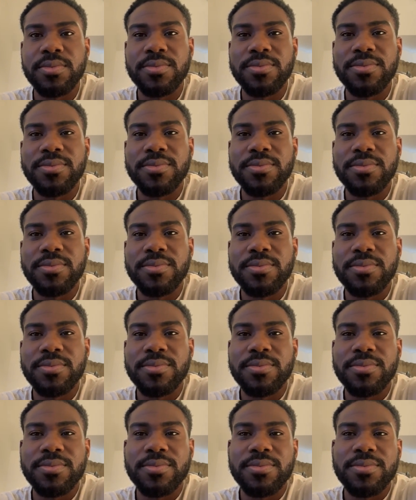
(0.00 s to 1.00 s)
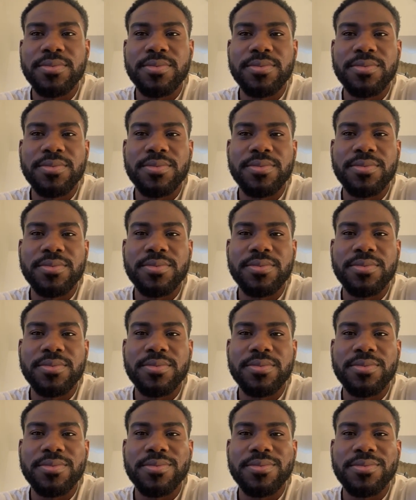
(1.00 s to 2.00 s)

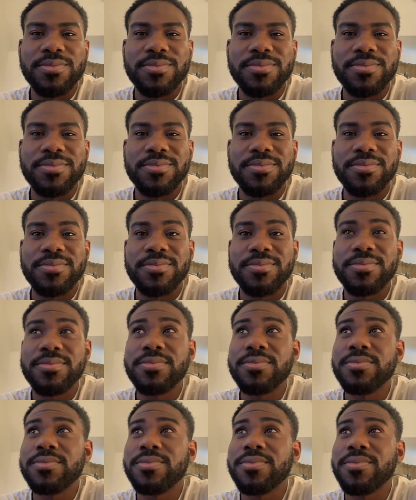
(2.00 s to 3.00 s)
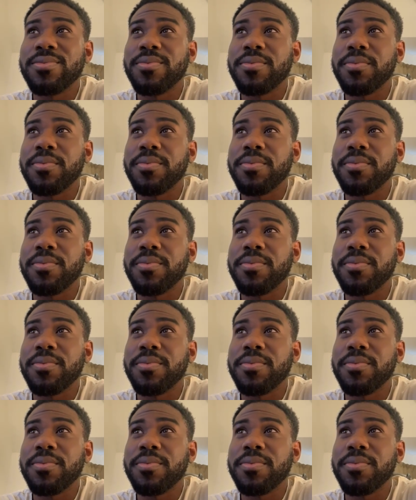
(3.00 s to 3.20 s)
This person isn't speaking.